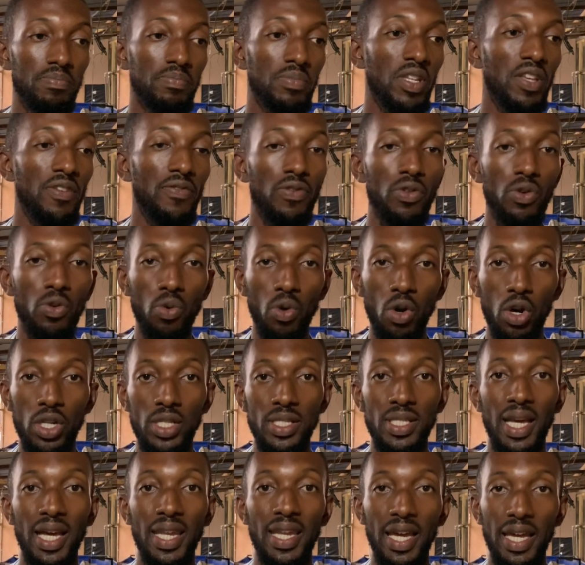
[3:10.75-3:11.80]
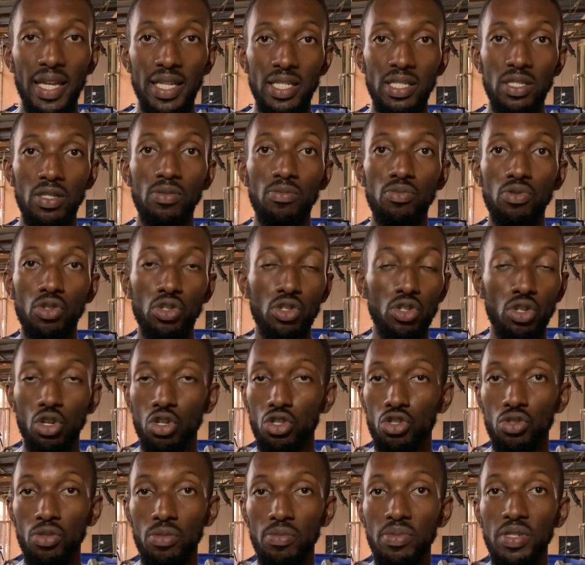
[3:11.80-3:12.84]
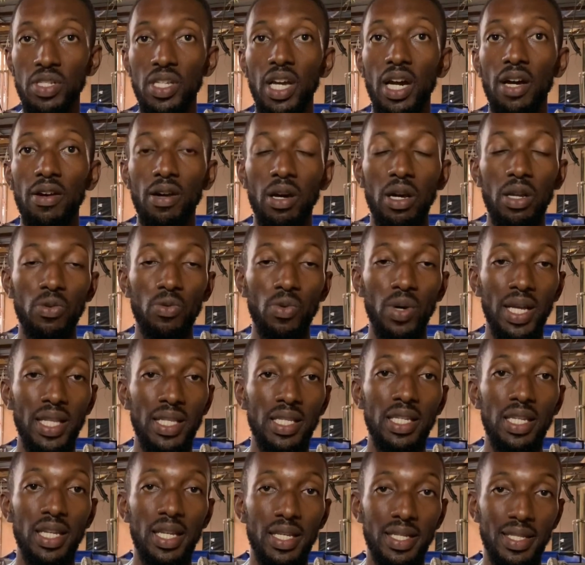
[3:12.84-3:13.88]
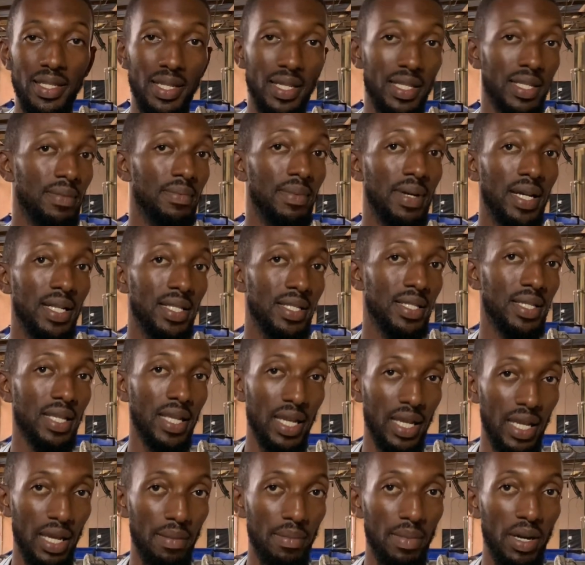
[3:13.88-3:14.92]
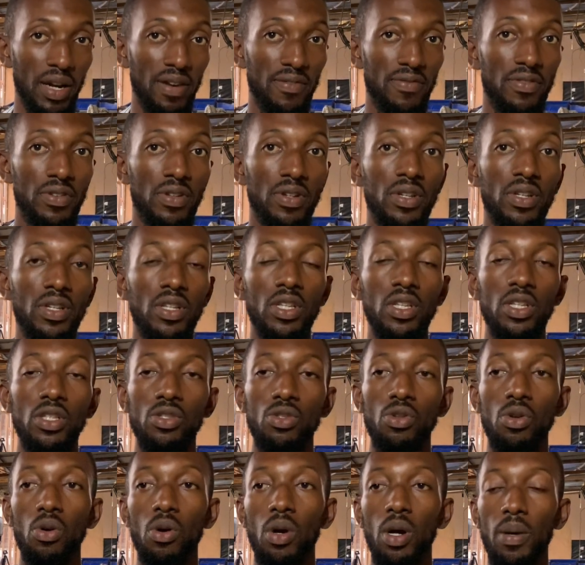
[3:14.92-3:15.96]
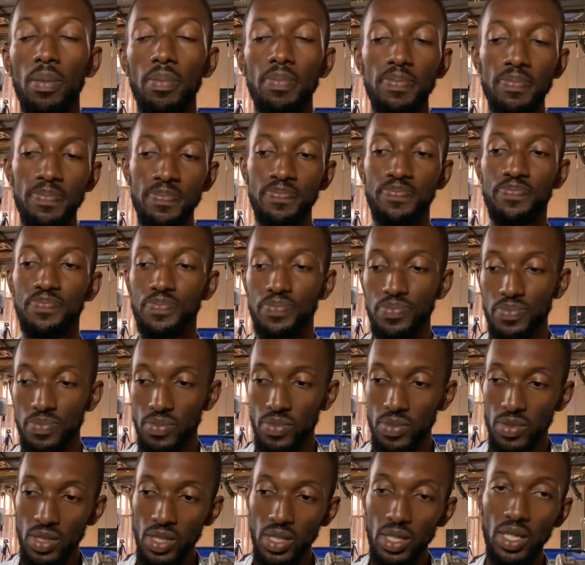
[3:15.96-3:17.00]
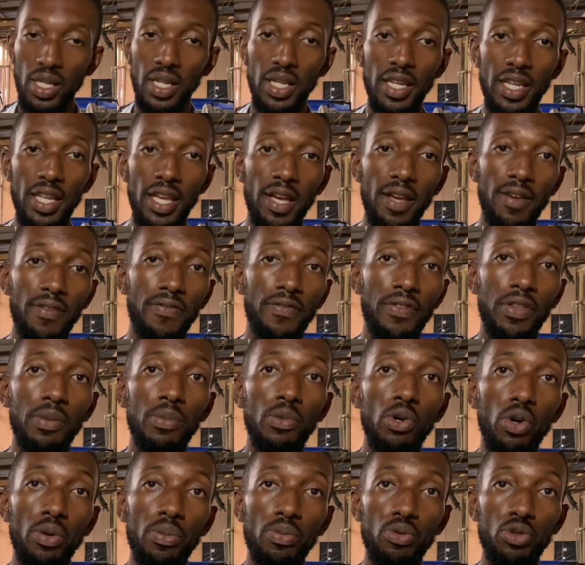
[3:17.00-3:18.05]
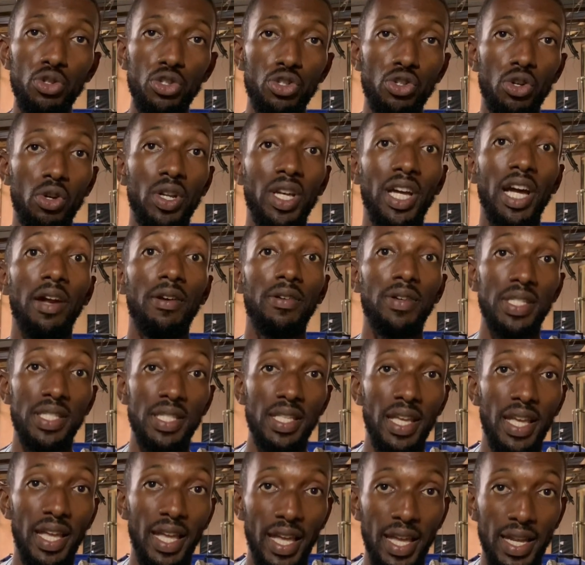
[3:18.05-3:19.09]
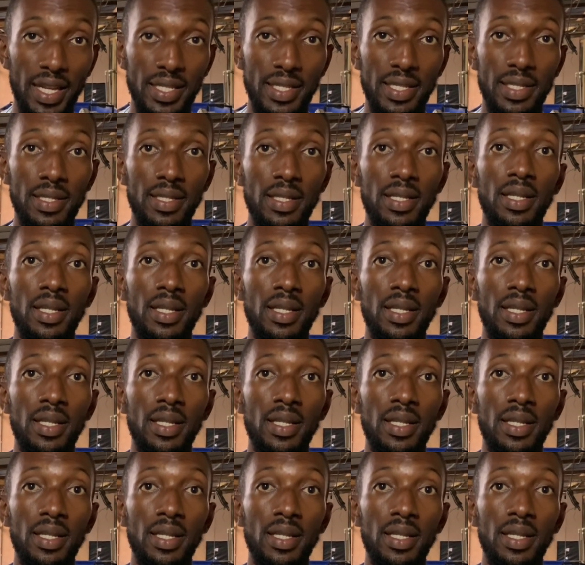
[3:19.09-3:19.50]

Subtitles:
If you want an ideal broodstock, should be around 1 year, 6 months and above. Okay. So the female broodstock carries the eggs,